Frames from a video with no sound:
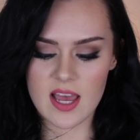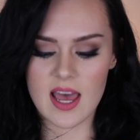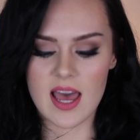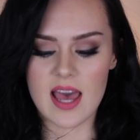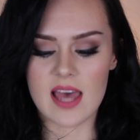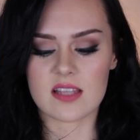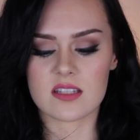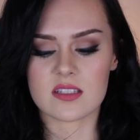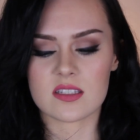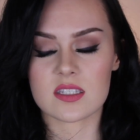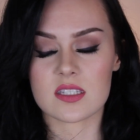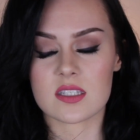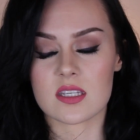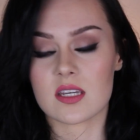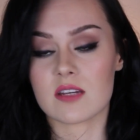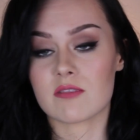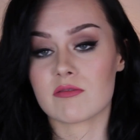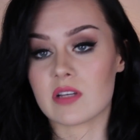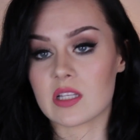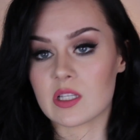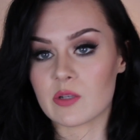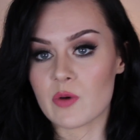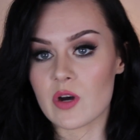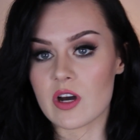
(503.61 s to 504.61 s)
and it
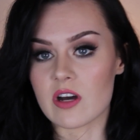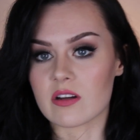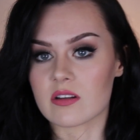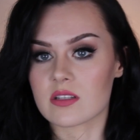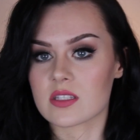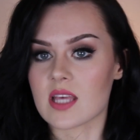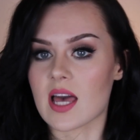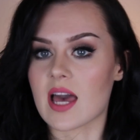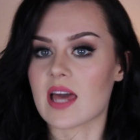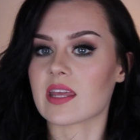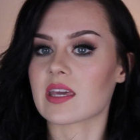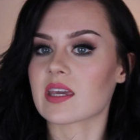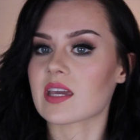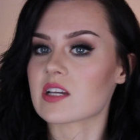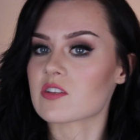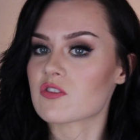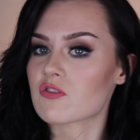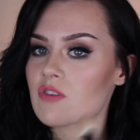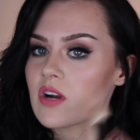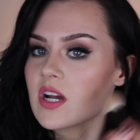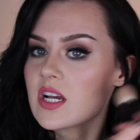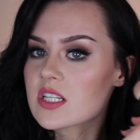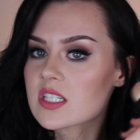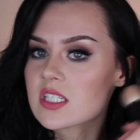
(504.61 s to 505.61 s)
really works, and it
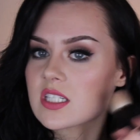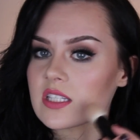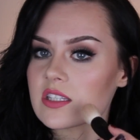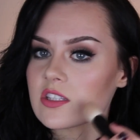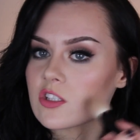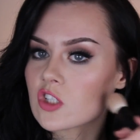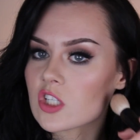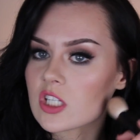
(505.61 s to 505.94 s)
gets right underneath